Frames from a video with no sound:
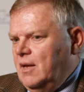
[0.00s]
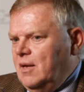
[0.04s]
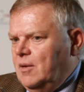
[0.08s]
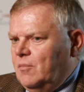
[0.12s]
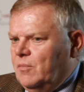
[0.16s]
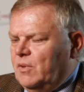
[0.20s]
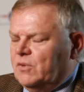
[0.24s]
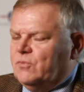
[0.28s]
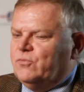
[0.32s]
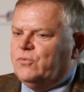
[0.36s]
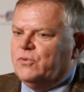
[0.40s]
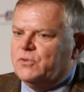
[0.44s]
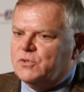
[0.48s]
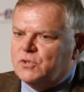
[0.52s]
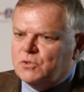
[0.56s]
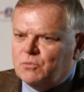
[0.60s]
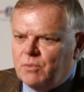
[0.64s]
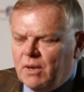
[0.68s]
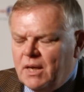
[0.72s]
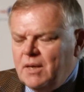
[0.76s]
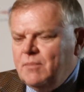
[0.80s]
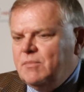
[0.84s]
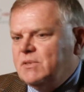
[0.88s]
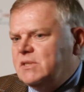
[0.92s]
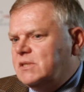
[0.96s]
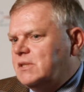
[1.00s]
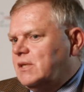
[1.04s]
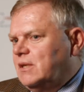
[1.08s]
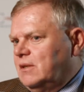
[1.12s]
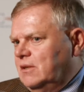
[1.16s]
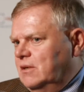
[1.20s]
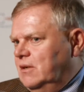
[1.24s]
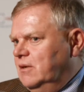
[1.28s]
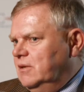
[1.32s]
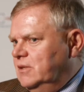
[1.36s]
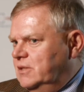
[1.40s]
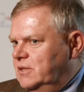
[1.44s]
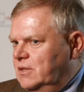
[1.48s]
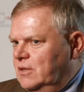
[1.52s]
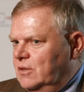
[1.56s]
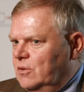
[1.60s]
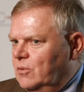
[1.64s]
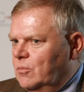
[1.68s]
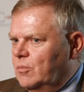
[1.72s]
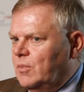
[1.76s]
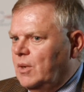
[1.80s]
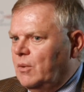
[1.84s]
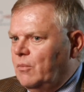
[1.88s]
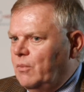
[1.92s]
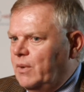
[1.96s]
but for squamous cell
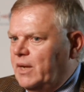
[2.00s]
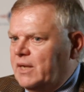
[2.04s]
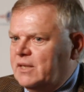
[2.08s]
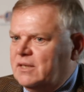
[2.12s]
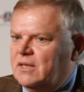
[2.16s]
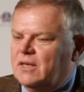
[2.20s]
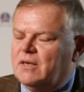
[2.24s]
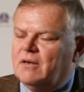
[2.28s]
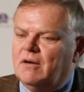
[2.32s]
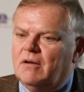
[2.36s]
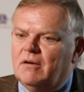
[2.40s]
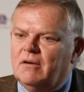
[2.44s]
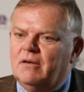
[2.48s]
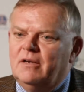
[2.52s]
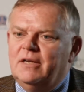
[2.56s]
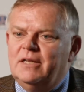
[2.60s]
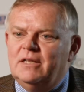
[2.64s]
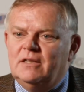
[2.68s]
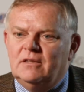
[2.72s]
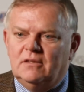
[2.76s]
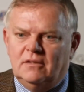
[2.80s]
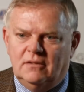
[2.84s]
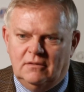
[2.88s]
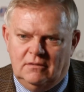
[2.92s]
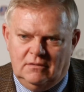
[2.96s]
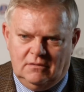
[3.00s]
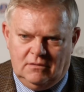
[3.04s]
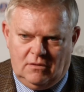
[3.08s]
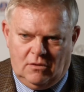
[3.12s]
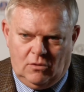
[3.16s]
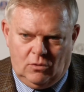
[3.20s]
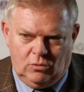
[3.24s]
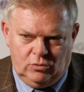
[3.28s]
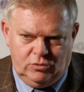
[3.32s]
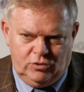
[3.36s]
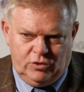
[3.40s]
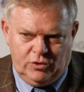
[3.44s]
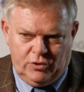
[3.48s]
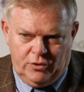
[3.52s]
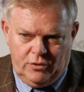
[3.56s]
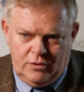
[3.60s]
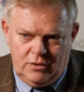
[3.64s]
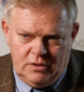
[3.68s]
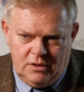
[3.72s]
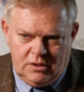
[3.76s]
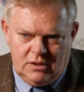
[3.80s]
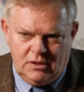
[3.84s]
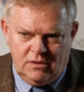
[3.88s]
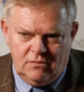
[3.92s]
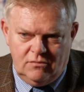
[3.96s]
carcinoma where there are little
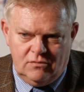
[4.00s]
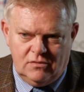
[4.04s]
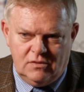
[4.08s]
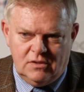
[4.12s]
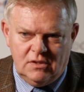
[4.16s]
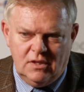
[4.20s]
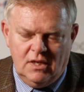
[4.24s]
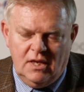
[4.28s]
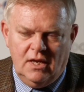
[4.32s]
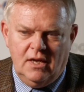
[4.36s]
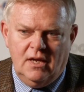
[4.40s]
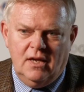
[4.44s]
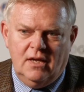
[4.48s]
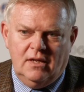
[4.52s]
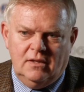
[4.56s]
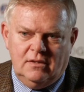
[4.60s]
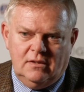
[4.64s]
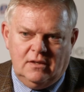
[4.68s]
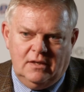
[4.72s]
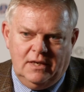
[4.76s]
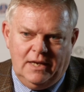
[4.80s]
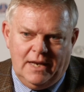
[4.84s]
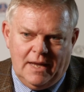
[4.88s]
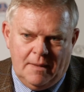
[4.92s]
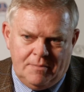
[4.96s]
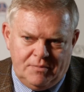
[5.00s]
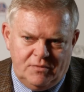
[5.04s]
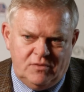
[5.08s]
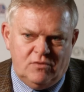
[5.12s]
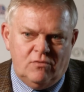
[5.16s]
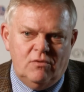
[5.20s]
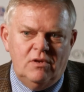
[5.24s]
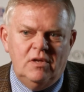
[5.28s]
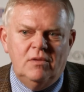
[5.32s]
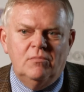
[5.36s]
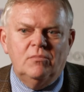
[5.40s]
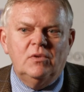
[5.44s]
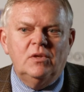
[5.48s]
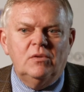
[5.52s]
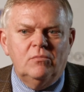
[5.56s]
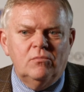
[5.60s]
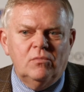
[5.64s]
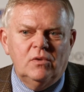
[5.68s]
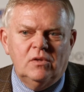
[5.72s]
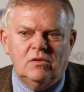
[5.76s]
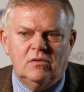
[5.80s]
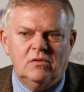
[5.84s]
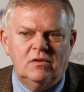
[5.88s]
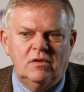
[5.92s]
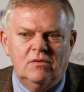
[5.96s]
alternatives, the relapse treatment
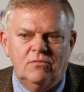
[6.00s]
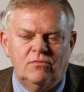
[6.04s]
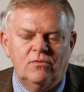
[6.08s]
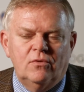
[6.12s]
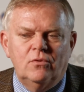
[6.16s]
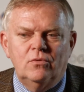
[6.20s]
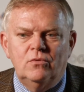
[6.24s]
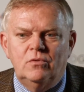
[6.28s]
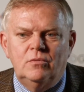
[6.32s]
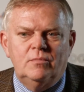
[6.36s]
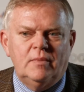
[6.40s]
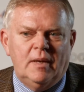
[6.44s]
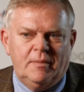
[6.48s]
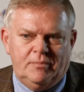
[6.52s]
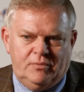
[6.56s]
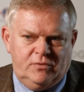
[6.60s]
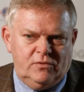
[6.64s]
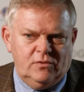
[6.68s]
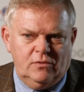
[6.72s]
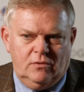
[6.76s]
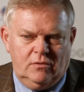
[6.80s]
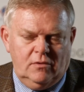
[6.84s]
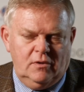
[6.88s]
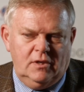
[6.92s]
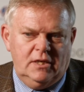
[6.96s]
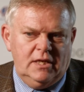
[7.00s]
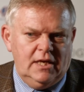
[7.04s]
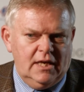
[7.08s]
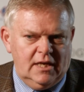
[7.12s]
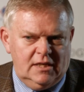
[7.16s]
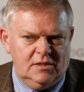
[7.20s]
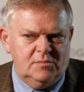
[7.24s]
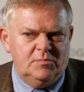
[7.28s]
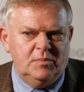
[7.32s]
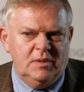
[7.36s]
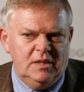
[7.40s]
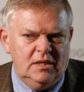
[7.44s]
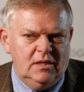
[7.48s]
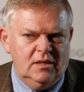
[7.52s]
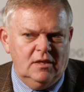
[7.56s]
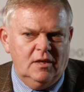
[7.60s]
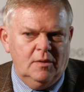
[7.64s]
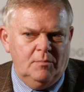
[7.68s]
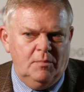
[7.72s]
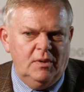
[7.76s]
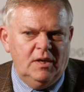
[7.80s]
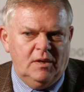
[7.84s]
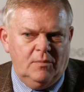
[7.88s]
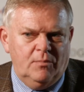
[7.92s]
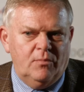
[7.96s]
with nivolumab certainly has been a
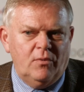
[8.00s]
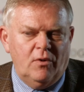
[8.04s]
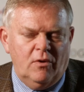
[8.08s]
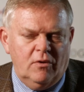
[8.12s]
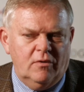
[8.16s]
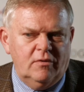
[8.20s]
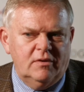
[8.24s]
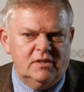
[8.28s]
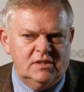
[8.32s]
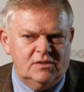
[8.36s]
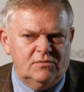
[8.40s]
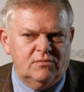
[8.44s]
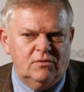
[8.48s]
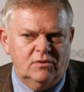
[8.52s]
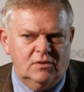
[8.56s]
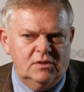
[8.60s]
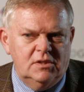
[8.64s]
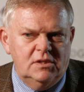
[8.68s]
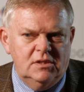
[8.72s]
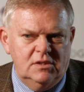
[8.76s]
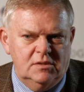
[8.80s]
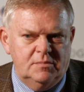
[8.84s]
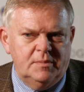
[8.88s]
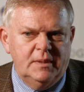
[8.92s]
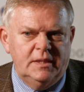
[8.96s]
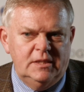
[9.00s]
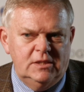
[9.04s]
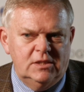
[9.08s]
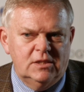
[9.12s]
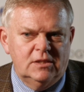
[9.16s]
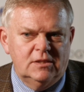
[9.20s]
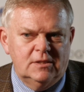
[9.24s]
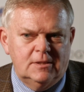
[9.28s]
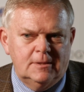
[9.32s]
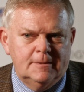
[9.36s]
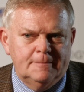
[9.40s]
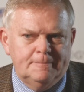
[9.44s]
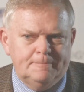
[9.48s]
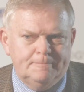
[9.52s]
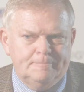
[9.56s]
big progress for these patients.